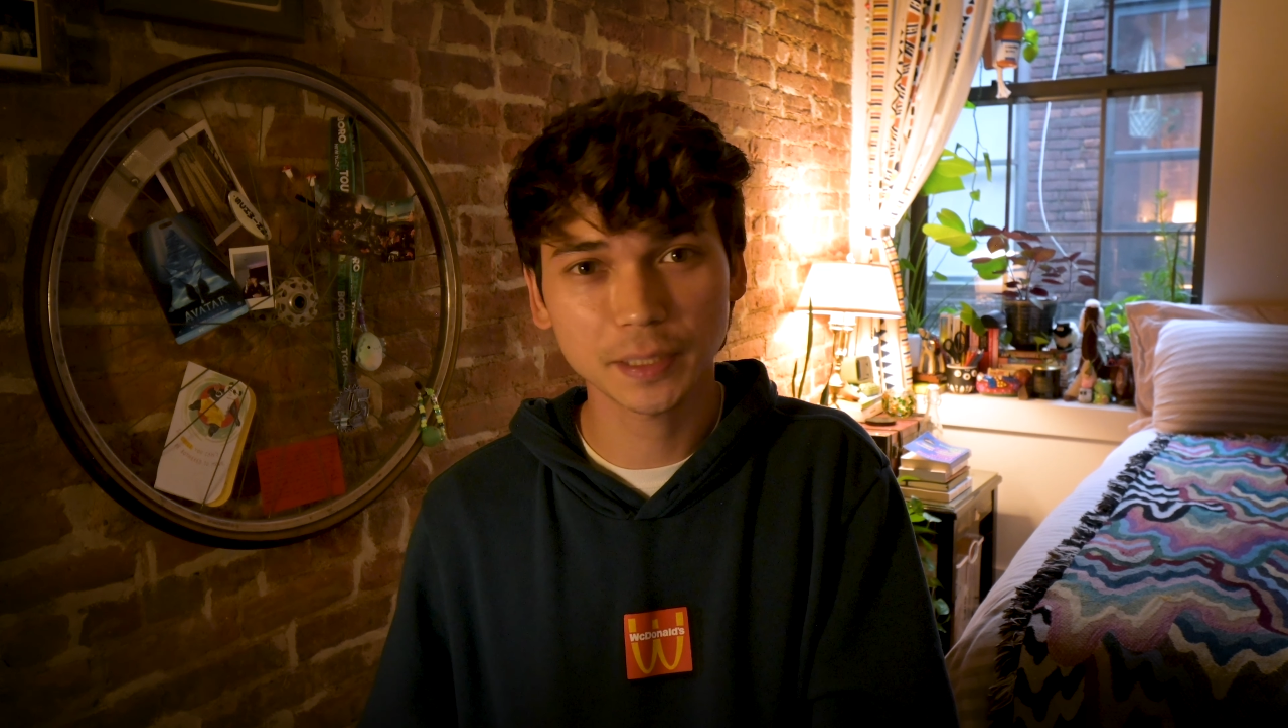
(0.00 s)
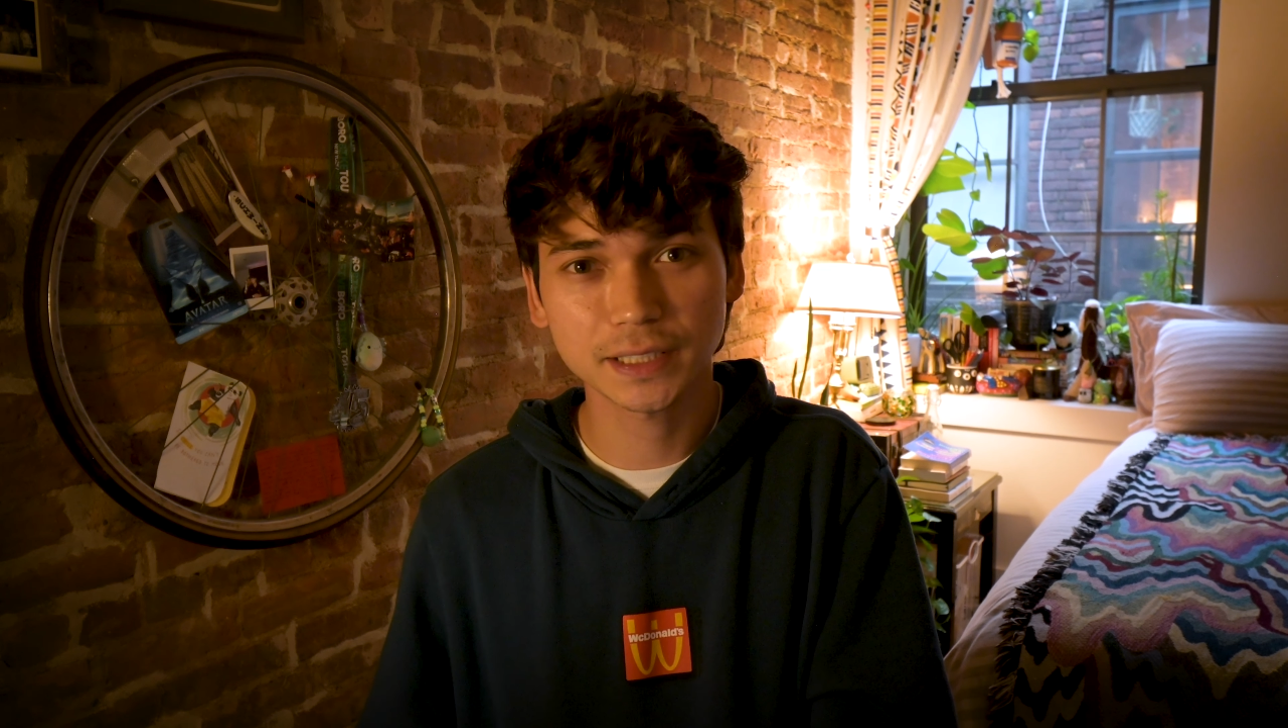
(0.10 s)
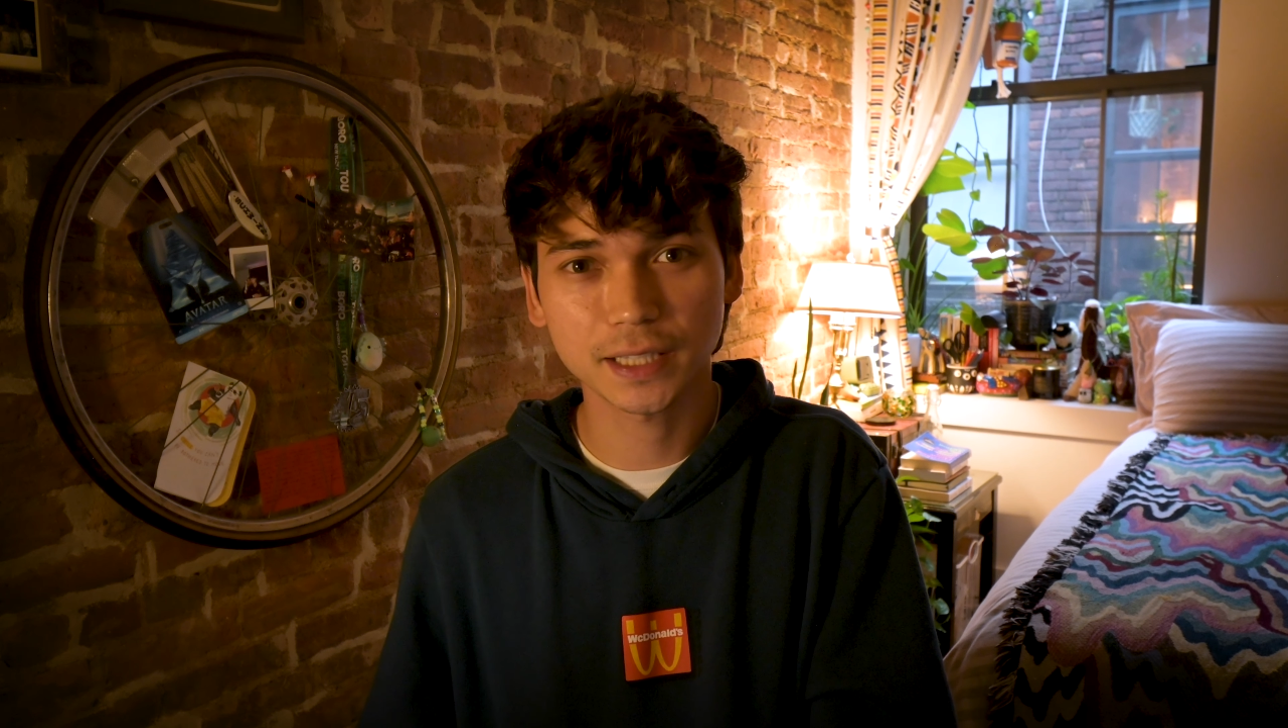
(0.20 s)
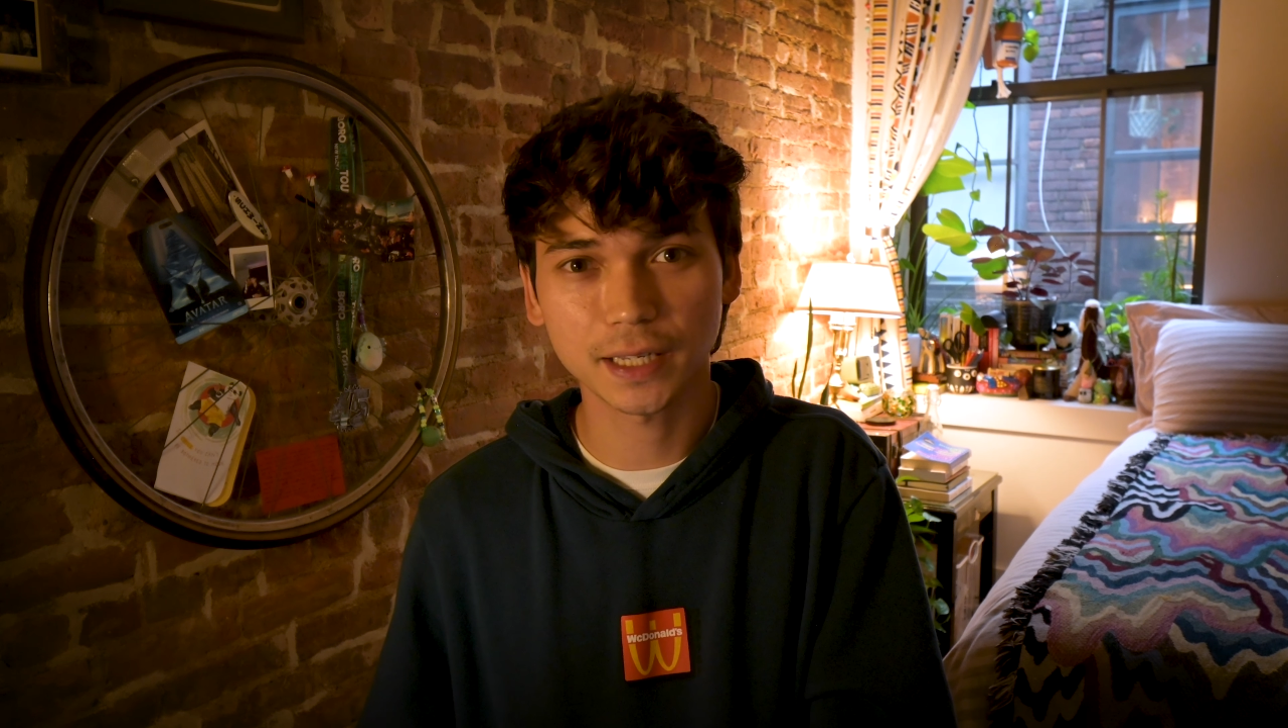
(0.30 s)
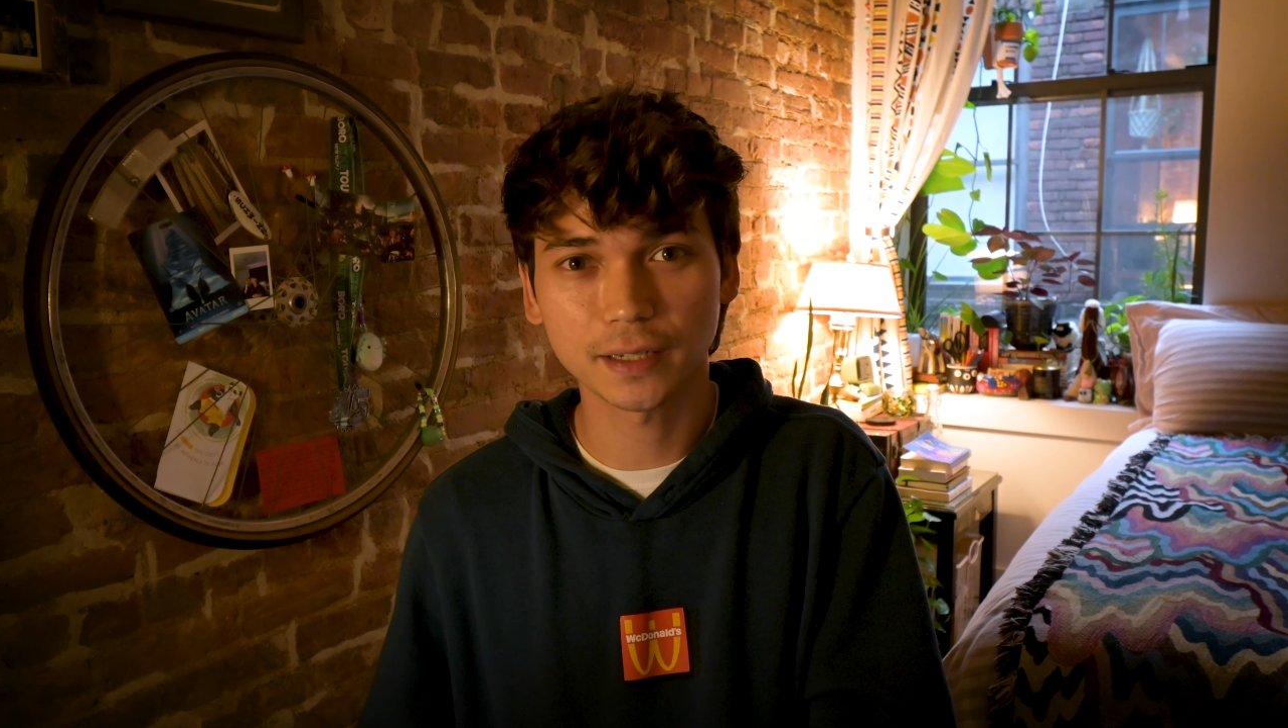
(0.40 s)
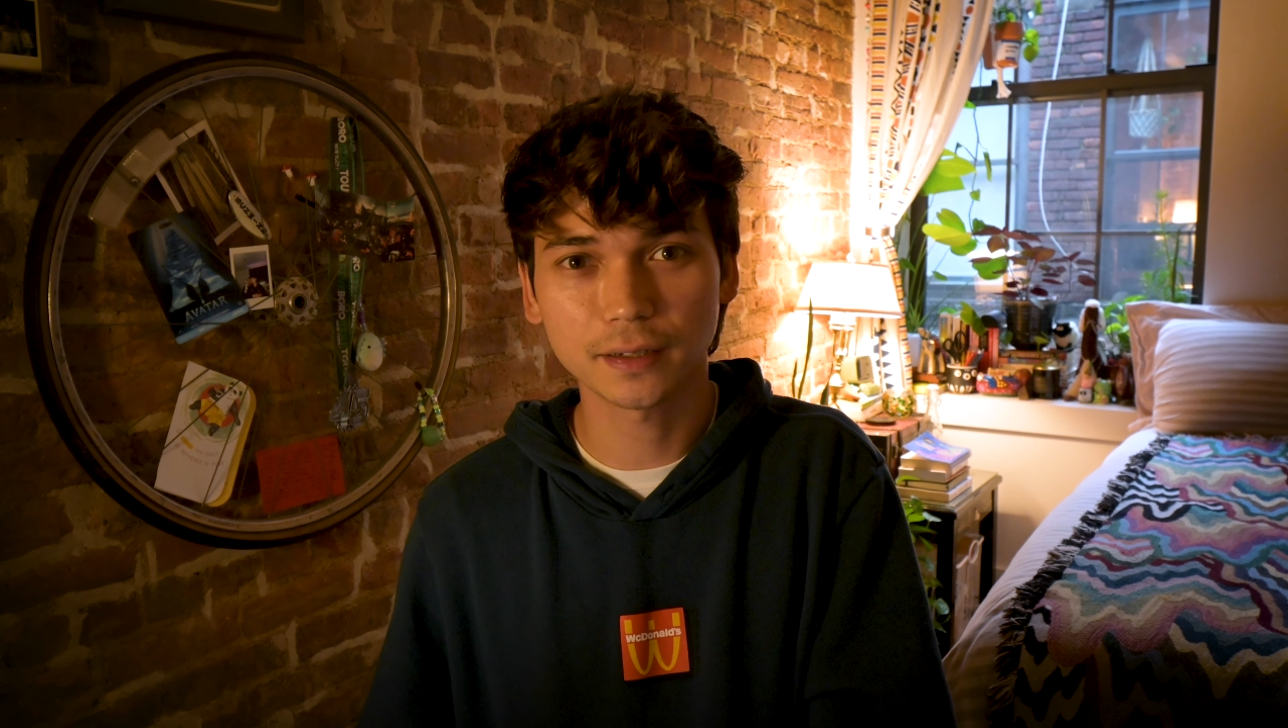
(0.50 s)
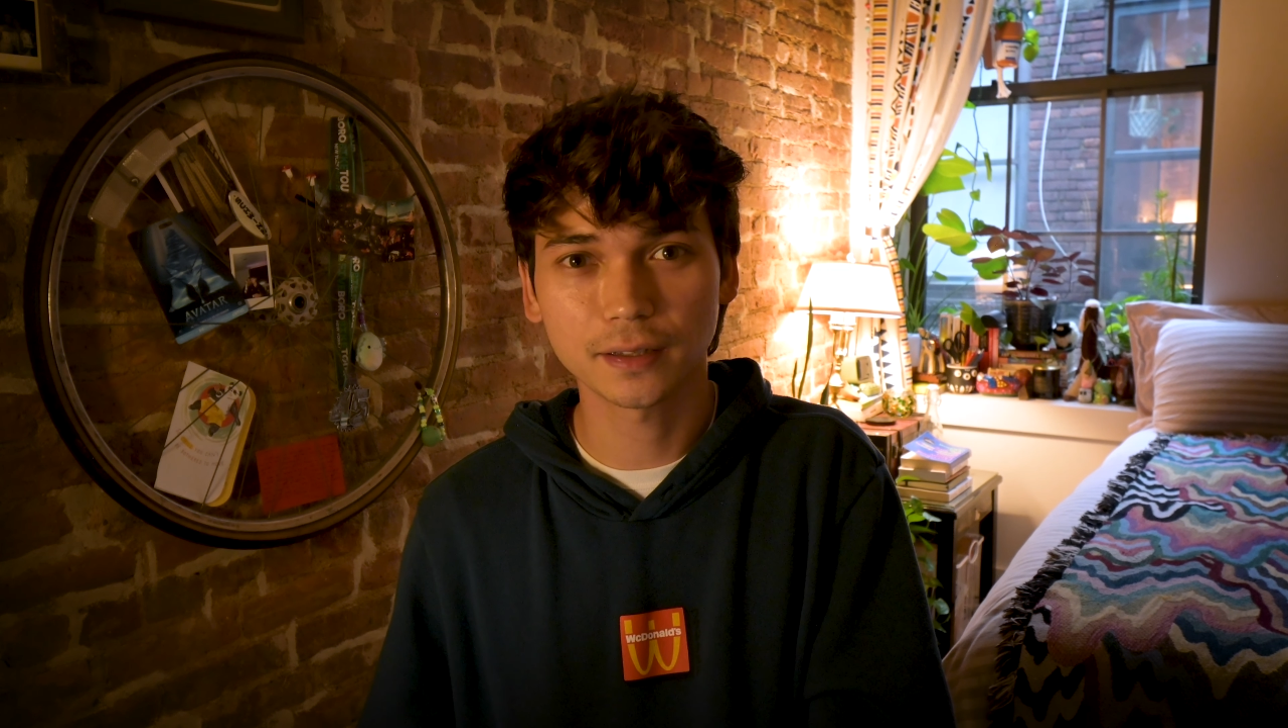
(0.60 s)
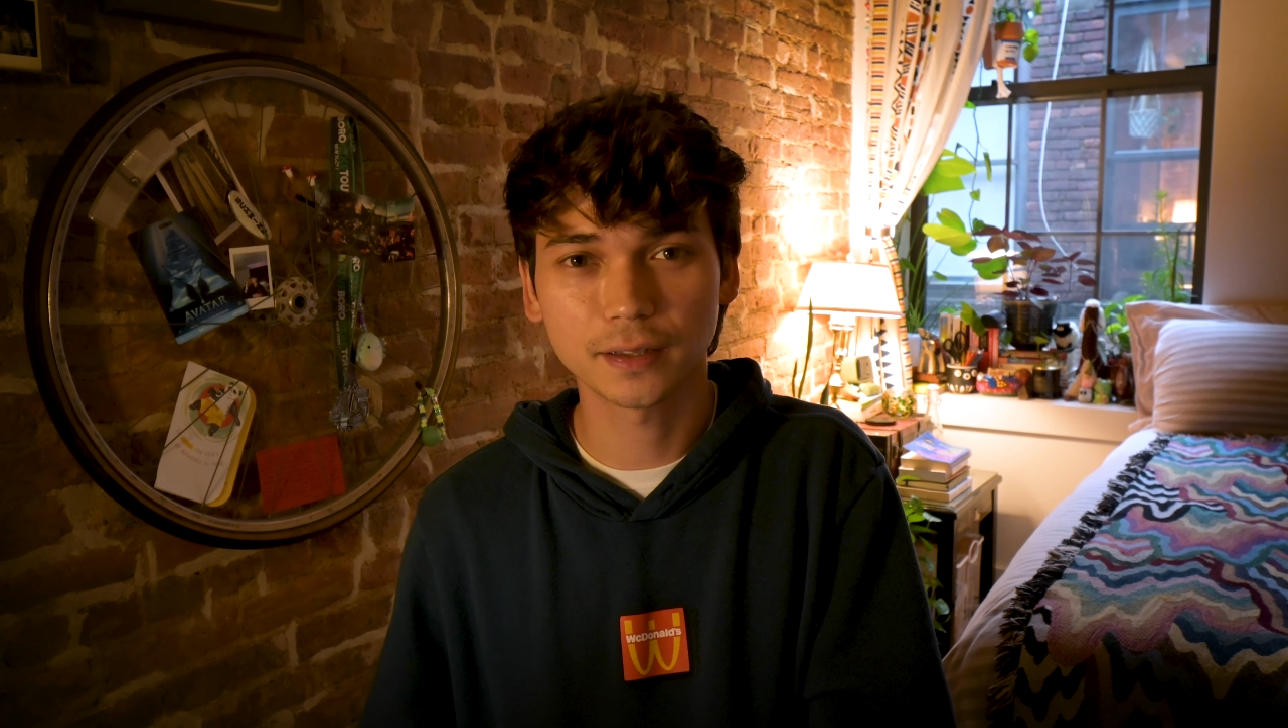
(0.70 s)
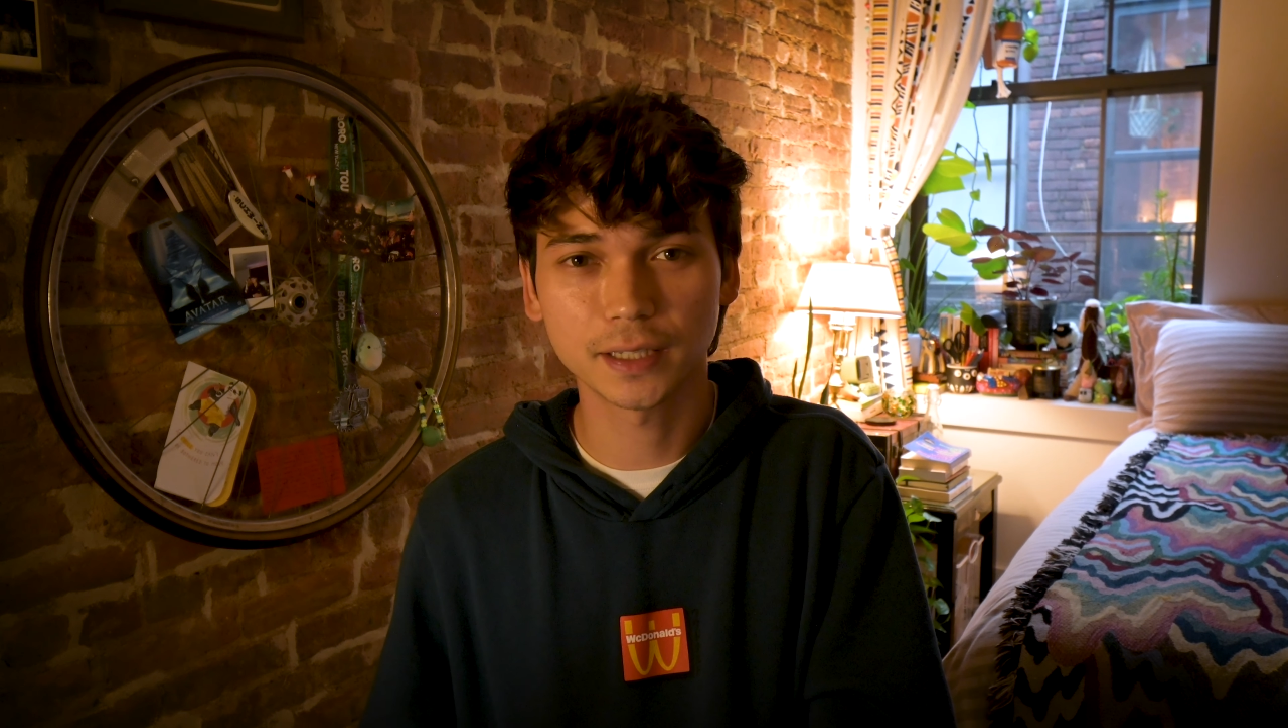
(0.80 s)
best thing,